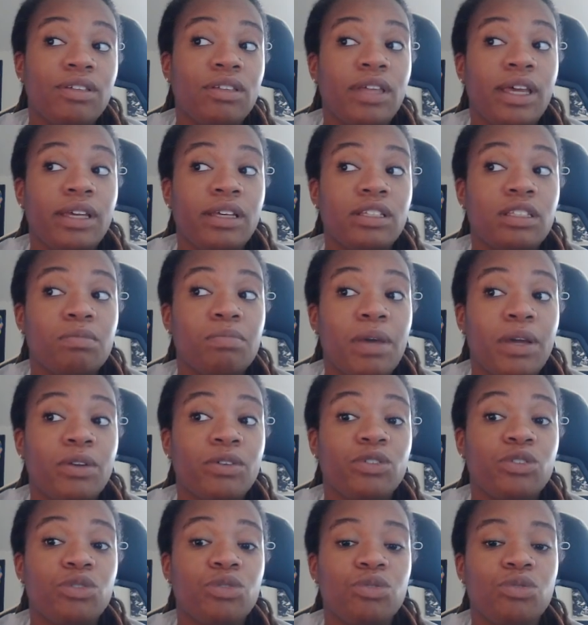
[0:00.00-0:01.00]
like it's
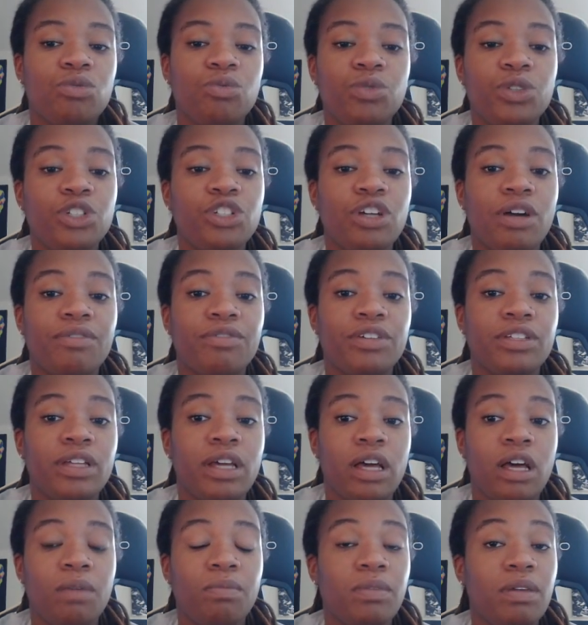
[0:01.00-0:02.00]
better to reach out for
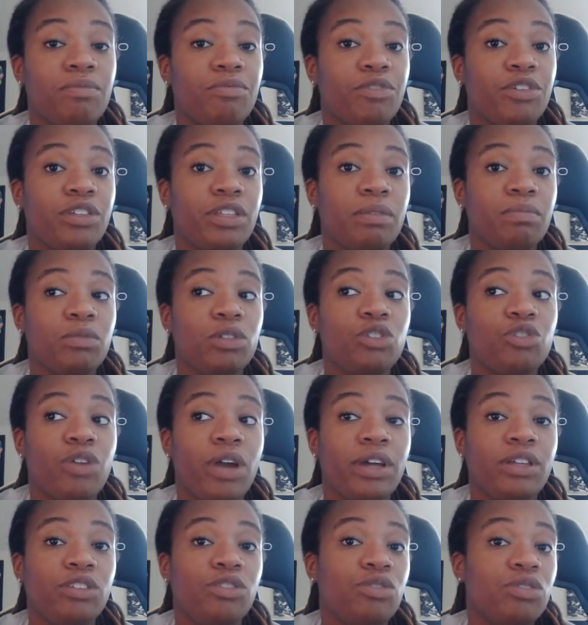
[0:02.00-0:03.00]
the help than for them to
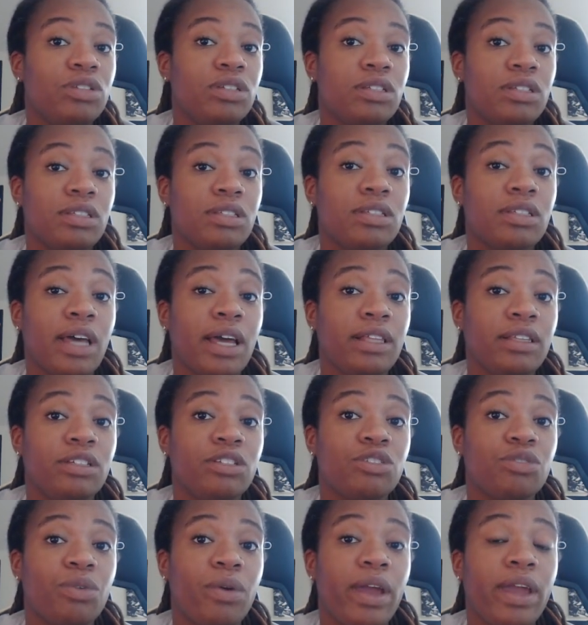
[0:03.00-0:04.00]
try to do this in
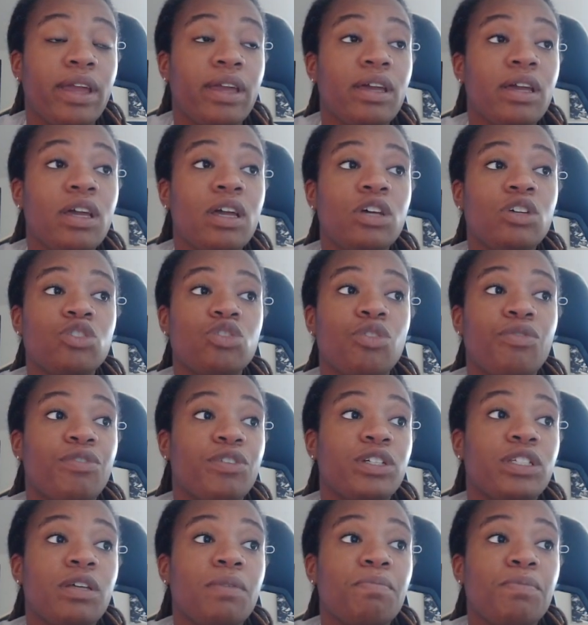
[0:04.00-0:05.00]
silence, right? So
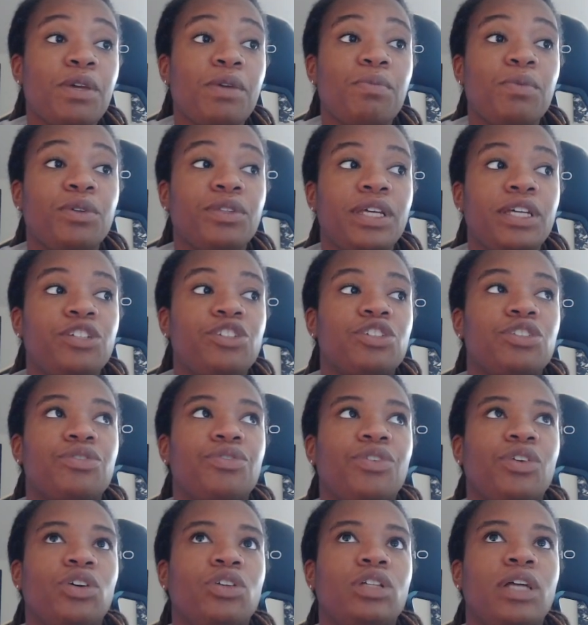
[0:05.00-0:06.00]
for some people, they just
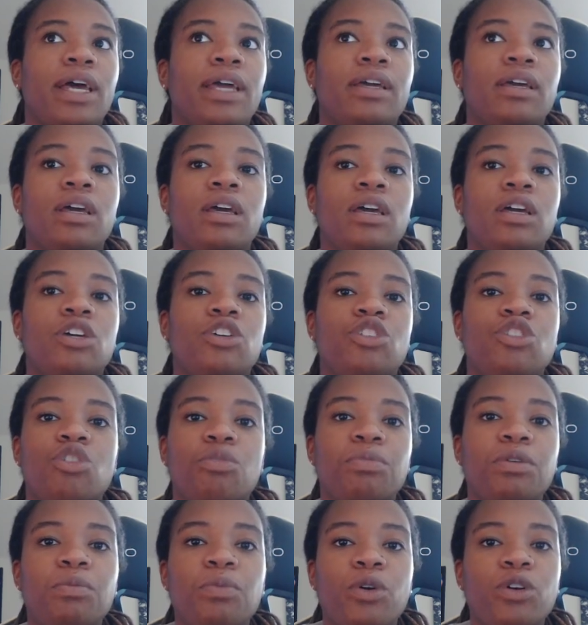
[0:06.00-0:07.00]
feel like
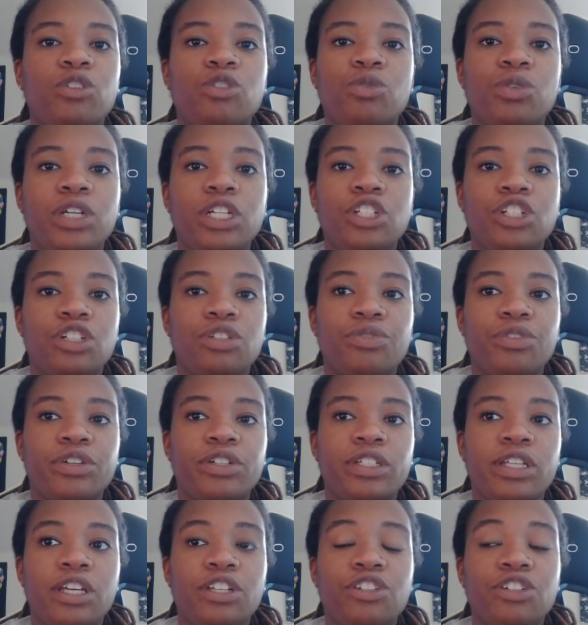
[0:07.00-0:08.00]
people are doing it just for
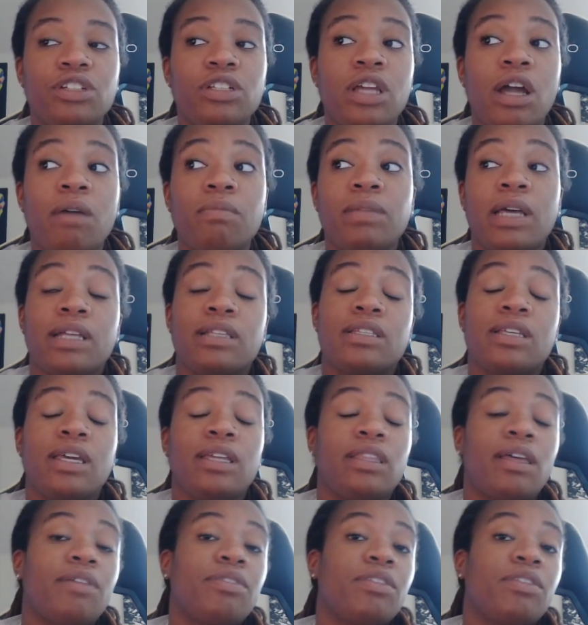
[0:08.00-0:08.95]
attention. Now, I'm not saying that